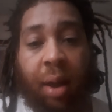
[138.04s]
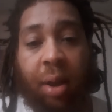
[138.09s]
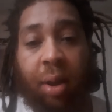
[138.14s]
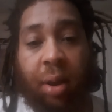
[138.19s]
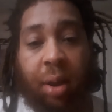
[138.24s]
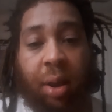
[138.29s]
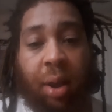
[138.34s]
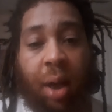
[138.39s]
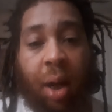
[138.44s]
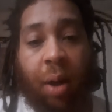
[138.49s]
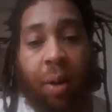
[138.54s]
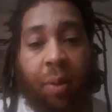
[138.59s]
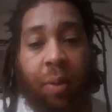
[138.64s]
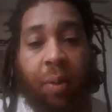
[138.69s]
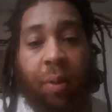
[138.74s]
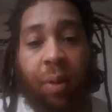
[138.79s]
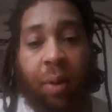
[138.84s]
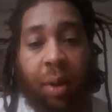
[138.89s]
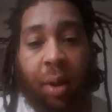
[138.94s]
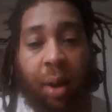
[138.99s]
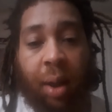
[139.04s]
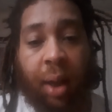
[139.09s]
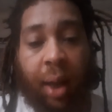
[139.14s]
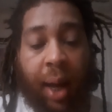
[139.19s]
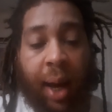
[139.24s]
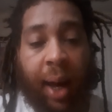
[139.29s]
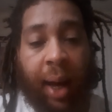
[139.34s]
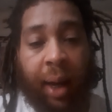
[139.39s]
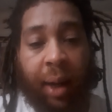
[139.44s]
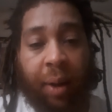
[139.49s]
So,
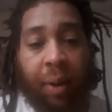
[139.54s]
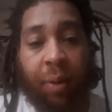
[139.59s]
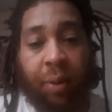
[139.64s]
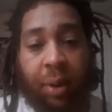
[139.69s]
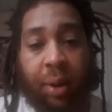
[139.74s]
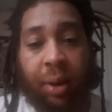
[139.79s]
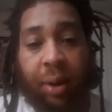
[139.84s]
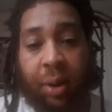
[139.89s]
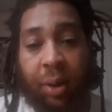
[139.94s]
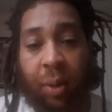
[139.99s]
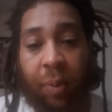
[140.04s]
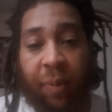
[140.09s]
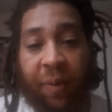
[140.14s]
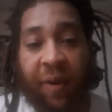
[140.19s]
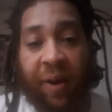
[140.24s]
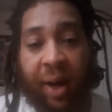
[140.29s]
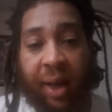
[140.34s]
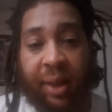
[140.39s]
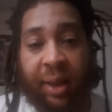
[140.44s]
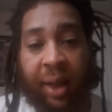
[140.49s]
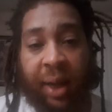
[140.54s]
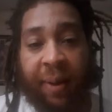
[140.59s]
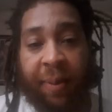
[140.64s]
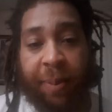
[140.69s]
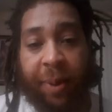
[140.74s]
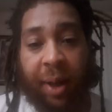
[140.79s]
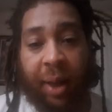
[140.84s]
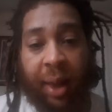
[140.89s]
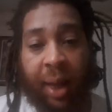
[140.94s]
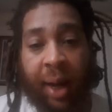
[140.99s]
I go to the supervisor of the
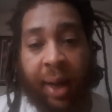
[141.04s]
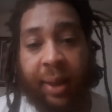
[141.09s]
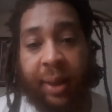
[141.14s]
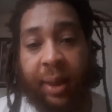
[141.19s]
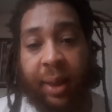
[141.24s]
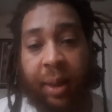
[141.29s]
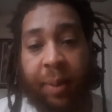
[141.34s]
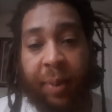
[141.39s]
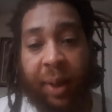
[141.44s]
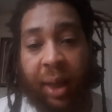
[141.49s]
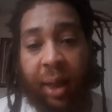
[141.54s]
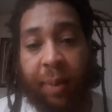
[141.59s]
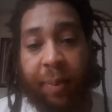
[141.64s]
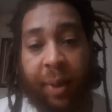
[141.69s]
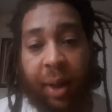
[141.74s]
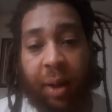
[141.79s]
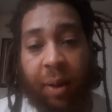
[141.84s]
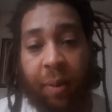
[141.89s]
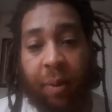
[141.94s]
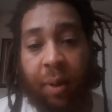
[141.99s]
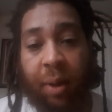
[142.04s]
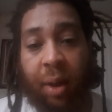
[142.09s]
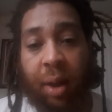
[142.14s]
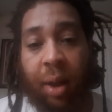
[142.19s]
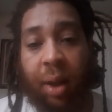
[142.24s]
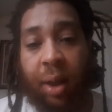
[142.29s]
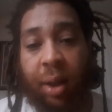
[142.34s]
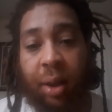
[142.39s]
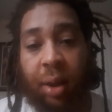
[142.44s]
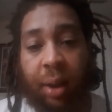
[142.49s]
impound lot, send them an email,
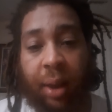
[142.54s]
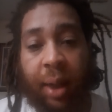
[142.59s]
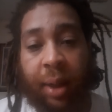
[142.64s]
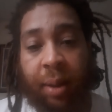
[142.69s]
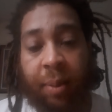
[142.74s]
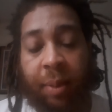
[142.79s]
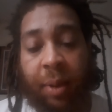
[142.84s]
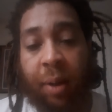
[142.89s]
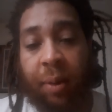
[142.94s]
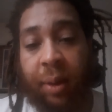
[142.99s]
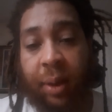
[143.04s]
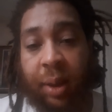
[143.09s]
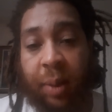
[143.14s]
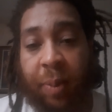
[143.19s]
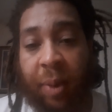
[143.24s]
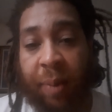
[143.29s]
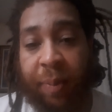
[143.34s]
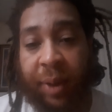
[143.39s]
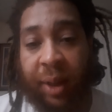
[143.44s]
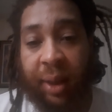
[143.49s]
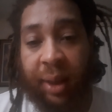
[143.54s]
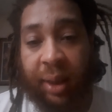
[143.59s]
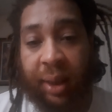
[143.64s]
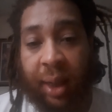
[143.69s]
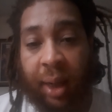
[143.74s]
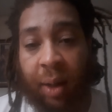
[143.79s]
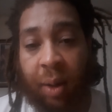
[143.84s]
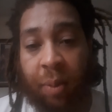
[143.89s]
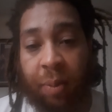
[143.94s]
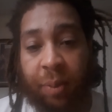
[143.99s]
letting them know this is my bill of
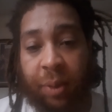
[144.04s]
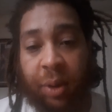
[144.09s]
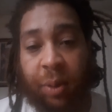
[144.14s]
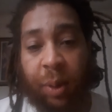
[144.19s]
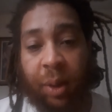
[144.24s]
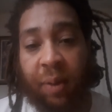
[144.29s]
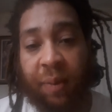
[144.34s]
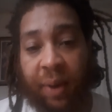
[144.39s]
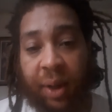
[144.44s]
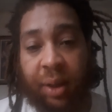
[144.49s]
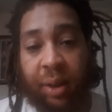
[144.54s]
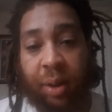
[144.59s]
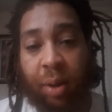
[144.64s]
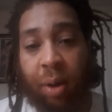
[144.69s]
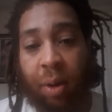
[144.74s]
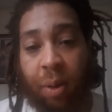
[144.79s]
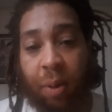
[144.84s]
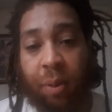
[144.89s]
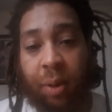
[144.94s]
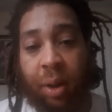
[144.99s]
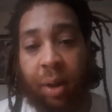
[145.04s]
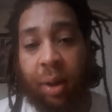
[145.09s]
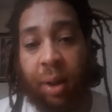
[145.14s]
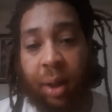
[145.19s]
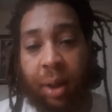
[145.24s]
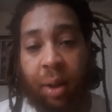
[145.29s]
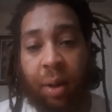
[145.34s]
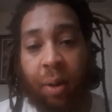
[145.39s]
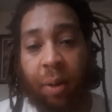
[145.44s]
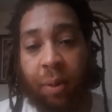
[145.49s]
sale between the registered owner
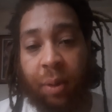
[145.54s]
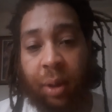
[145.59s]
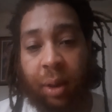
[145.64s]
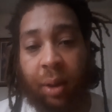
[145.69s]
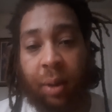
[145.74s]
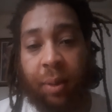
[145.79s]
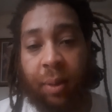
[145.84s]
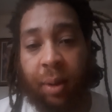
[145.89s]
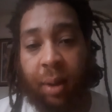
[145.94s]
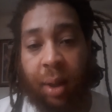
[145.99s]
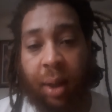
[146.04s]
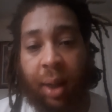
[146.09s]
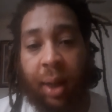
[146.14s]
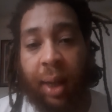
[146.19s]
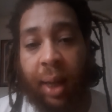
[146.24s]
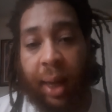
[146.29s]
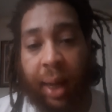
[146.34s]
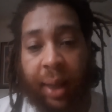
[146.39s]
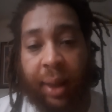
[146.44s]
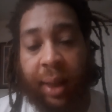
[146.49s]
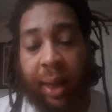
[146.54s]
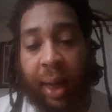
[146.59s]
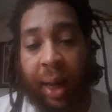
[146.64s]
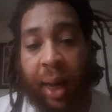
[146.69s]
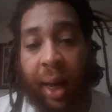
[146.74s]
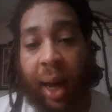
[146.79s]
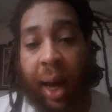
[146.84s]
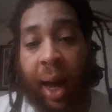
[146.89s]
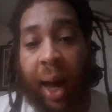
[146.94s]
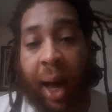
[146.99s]
and the owner, and that
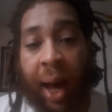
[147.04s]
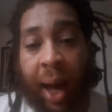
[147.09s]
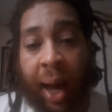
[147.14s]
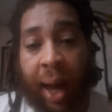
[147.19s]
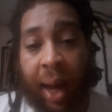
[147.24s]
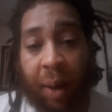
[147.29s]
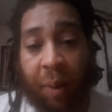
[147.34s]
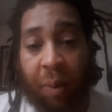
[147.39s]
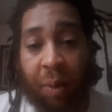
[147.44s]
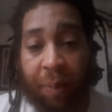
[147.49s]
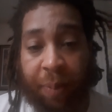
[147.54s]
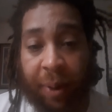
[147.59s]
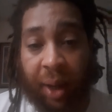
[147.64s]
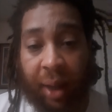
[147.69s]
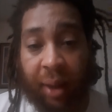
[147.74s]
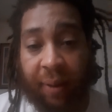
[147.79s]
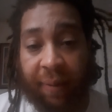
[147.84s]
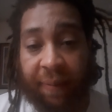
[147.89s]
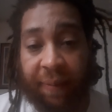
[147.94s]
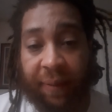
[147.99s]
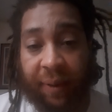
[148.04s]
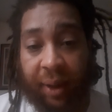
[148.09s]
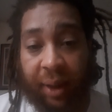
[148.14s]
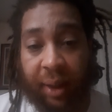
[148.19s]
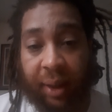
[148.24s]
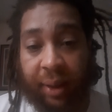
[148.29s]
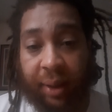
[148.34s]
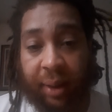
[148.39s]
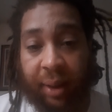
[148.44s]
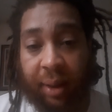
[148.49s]
I will pay the
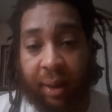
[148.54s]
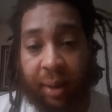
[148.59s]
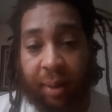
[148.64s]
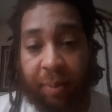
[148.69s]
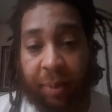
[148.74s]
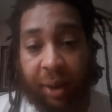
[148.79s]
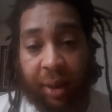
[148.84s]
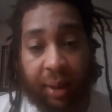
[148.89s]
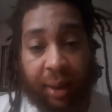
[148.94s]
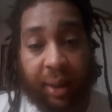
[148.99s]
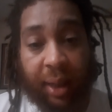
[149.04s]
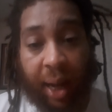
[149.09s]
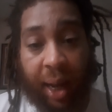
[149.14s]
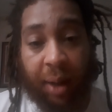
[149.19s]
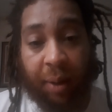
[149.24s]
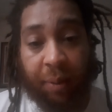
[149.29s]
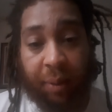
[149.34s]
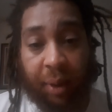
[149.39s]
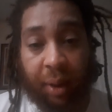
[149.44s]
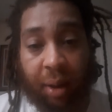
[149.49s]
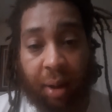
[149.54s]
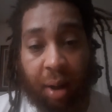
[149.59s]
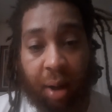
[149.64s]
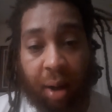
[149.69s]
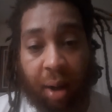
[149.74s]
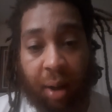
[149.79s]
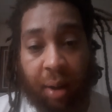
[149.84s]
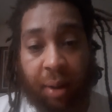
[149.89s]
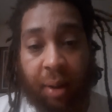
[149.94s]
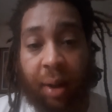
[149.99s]
fees because I own the
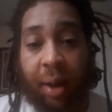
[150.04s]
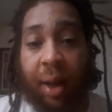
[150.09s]
car.